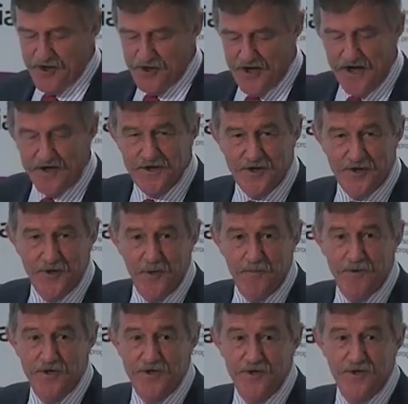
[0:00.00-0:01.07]
Contractors Group
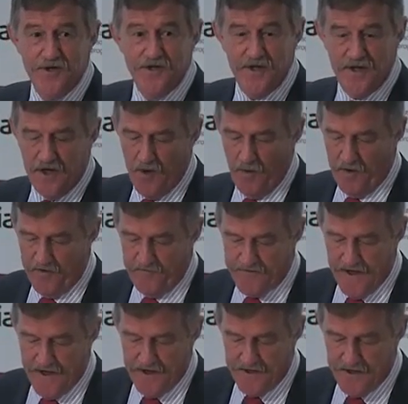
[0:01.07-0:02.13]
produced a whole lot of
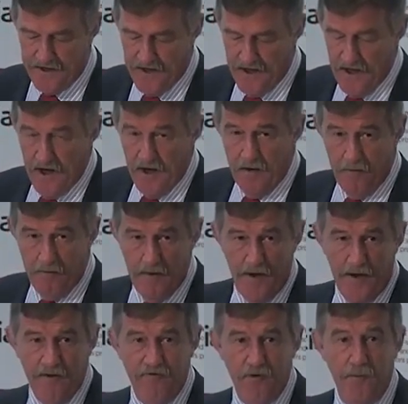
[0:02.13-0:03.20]
data.
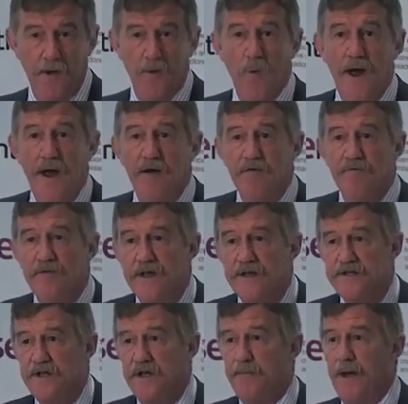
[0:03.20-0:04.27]
Many of you will be aware of
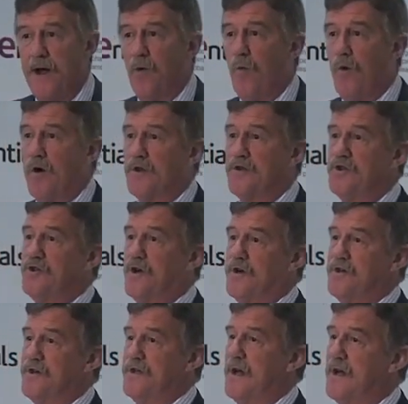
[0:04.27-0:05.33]
this, about what
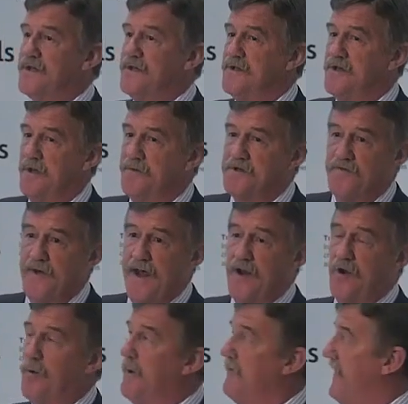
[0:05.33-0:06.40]
construction does in terms of
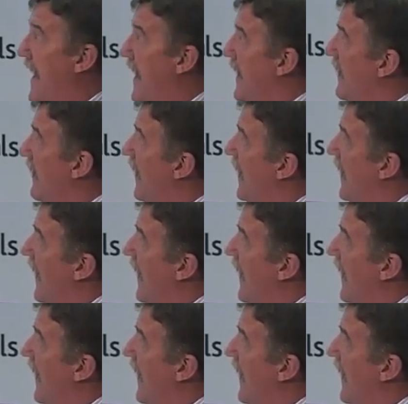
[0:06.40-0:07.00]
economic value.